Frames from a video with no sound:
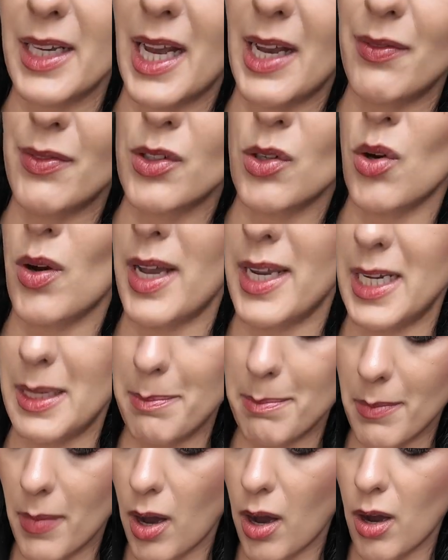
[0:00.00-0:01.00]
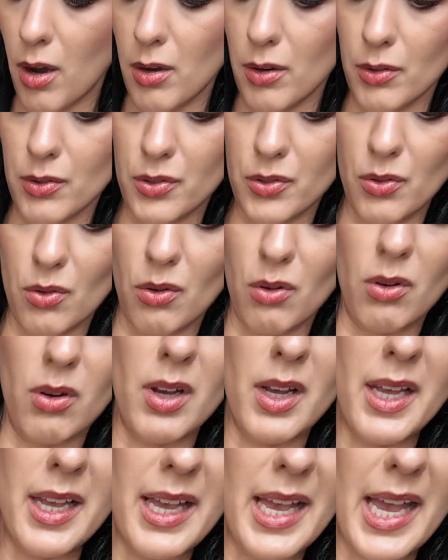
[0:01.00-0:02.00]
I haven't got any marks or
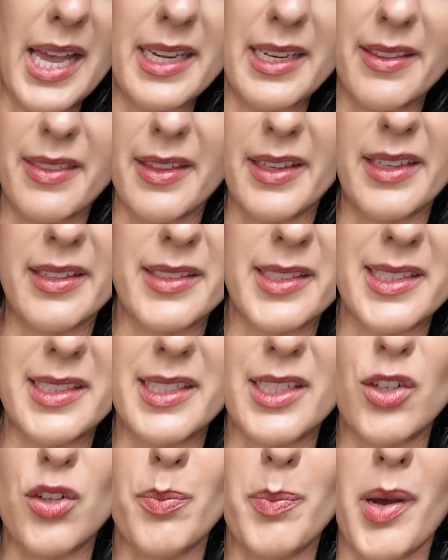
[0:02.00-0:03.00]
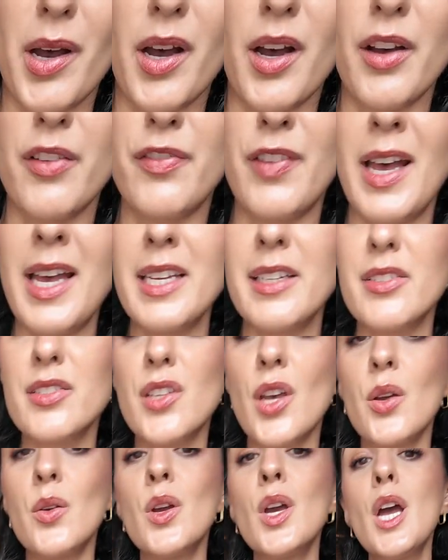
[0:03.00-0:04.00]
anything. It's still perfect.
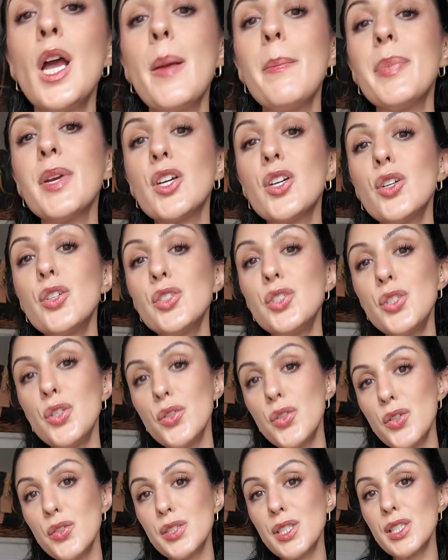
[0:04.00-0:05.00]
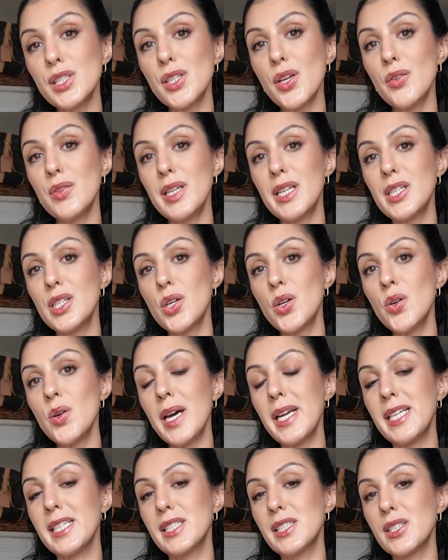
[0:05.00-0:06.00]
So because you use it so little
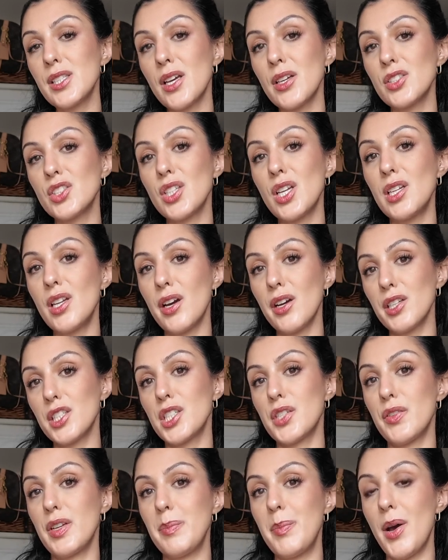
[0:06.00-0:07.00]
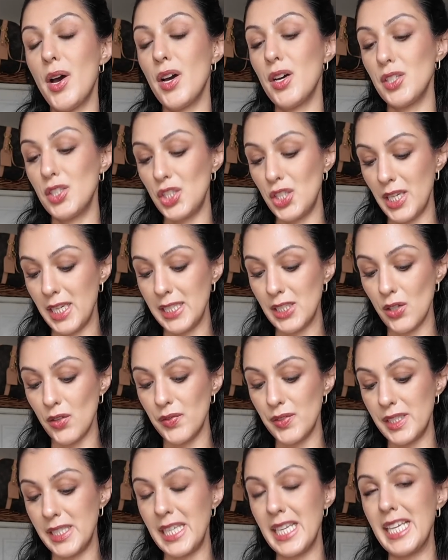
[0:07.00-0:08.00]
and it's such a luxury purchase,
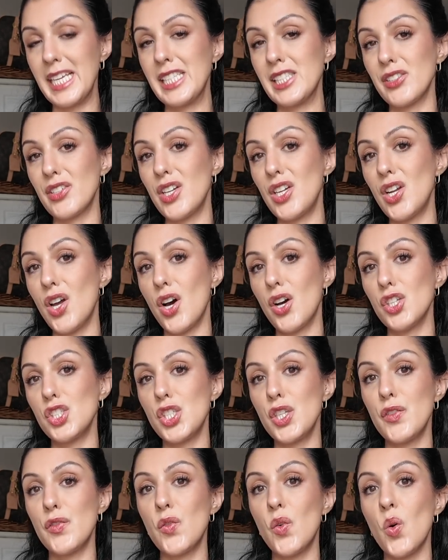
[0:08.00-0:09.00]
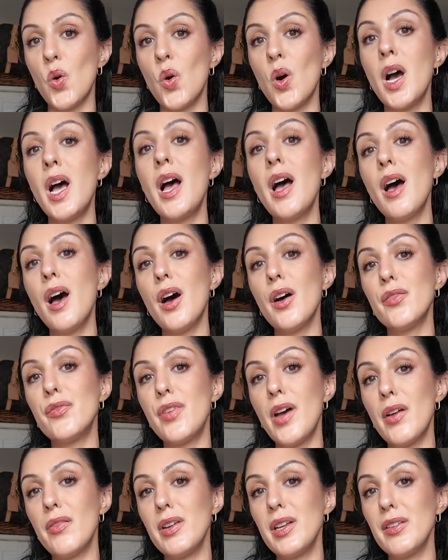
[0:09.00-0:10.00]
obviously it is going to last you for a
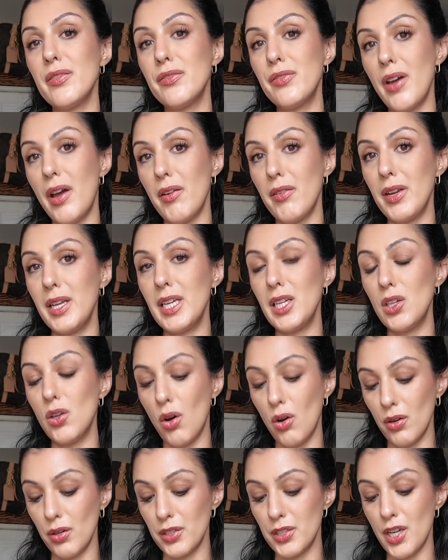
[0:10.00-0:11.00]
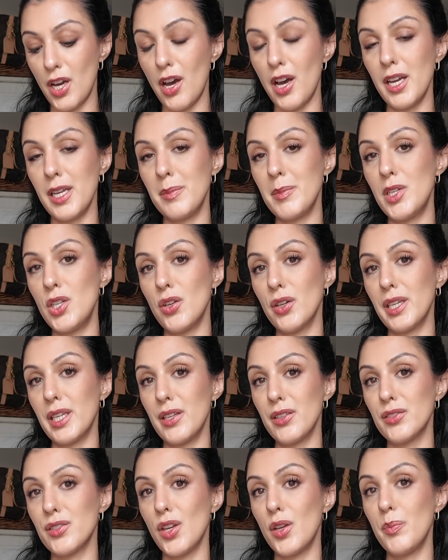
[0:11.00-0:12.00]
very, very long time,
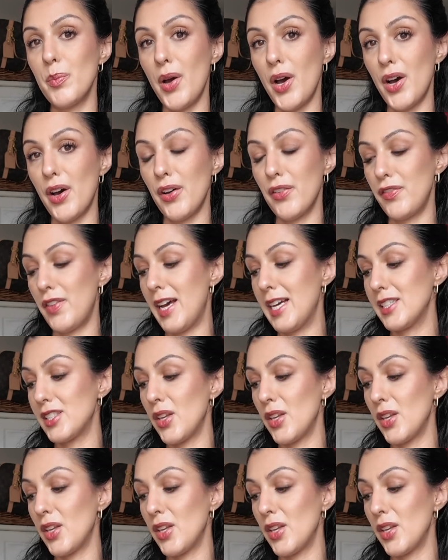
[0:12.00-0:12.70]
looking so perfect.